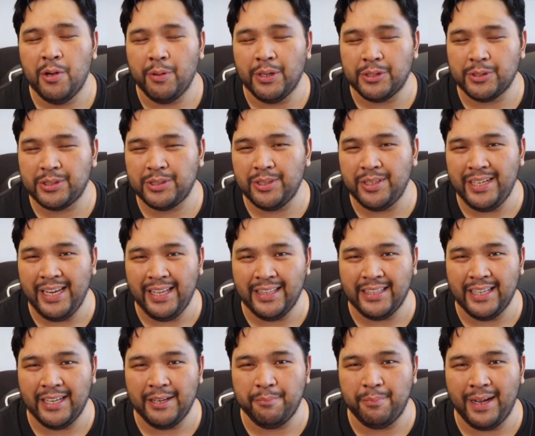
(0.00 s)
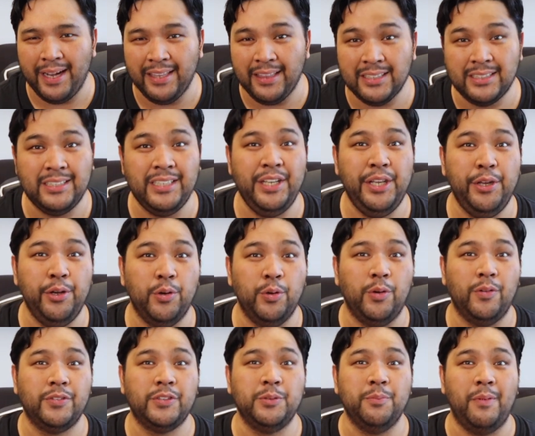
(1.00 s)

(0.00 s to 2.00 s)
which was donated by the CEO of